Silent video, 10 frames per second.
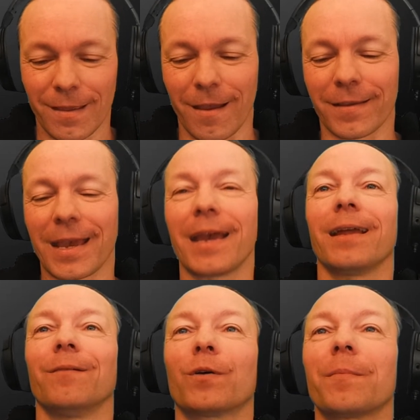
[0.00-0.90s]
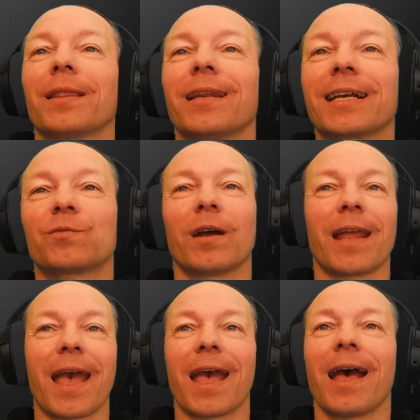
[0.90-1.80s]
Okay, what about the next
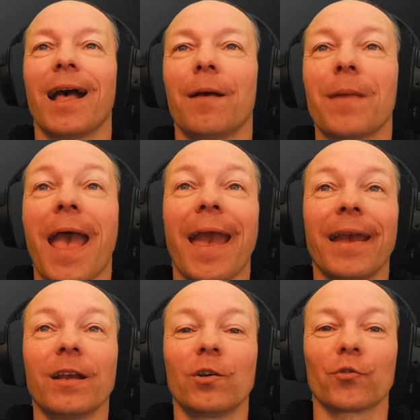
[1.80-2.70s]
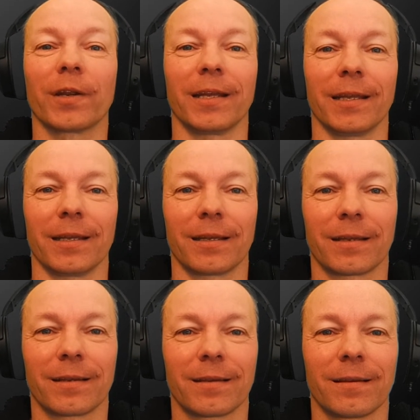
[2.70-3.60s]
one? Angry.
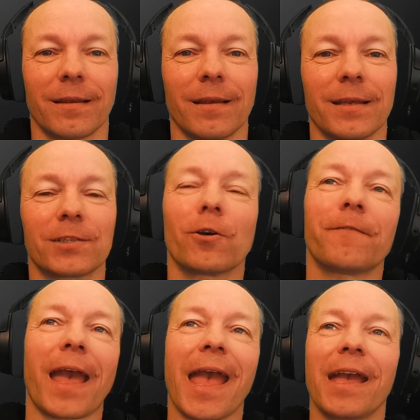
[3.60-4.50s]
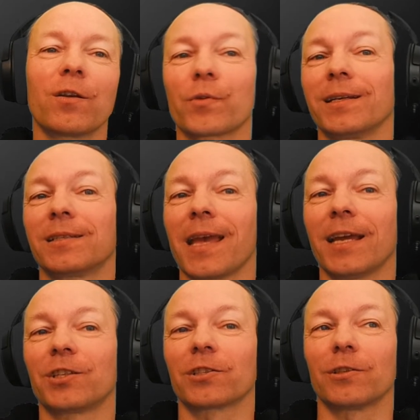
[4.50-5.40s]
So if angry is the
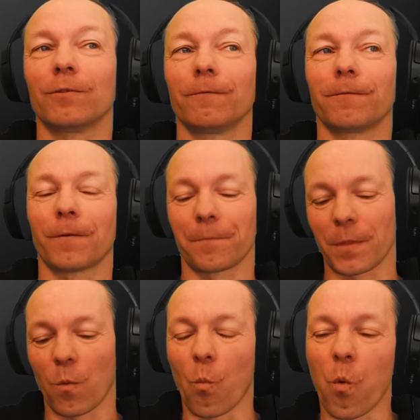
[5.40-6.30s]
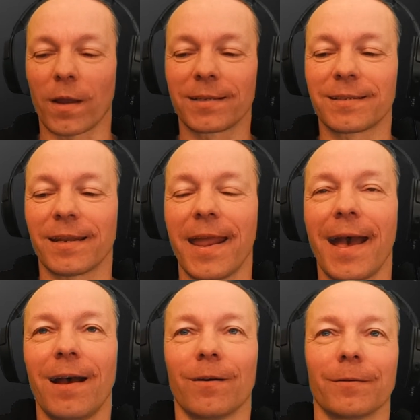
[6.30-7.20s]
adjective, what is the
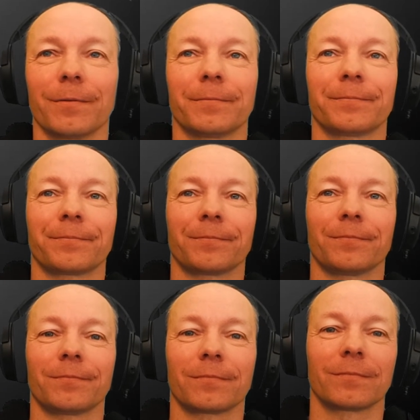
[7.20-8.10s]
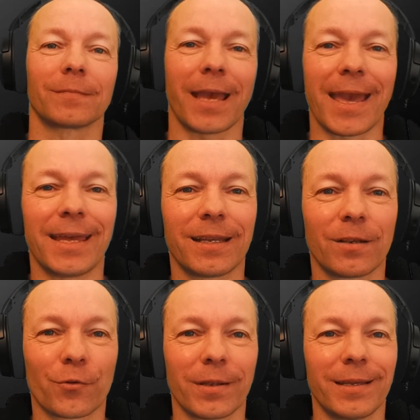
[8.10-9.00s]
noun?
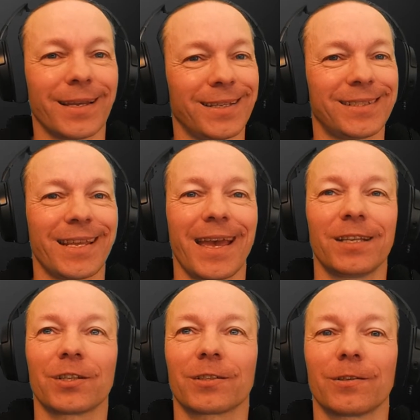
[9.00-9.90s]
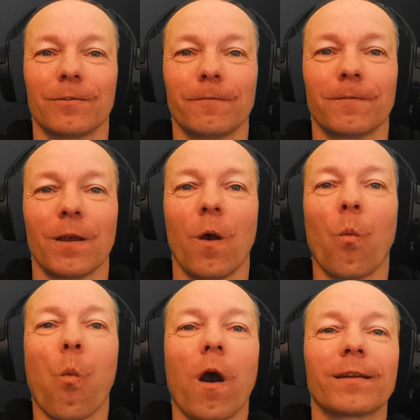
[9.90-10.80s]
Angry is the adjective.
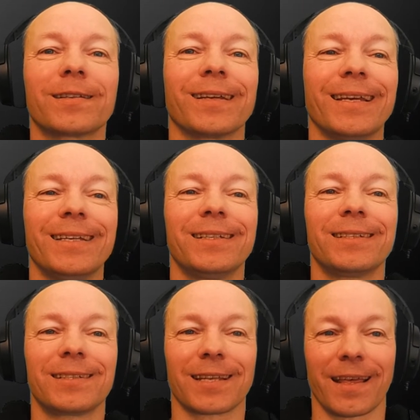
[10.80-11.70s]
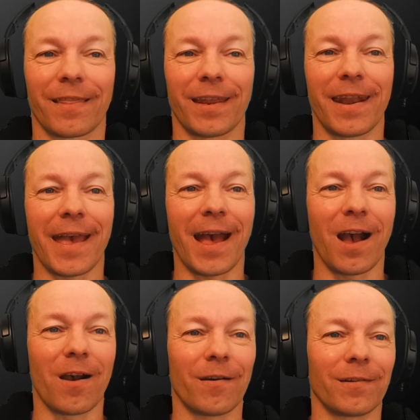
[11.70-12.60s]
What is the
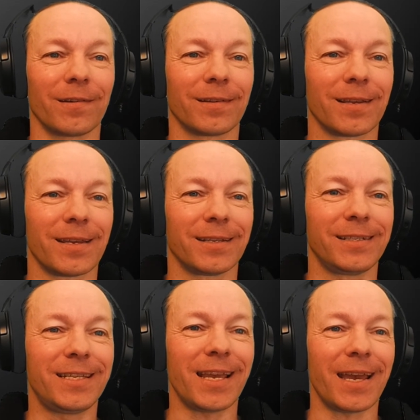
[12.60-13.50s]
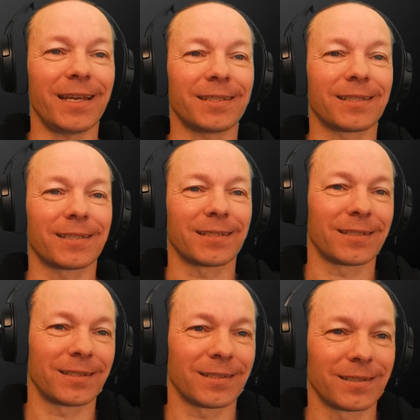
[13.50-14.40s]
noun?
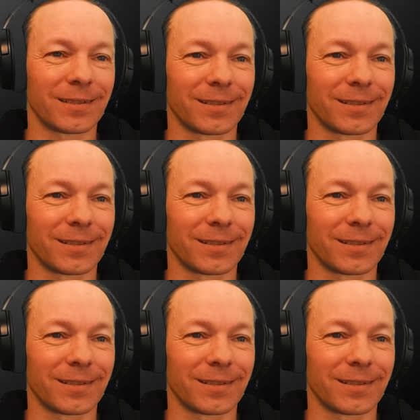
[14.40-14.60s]
Yes!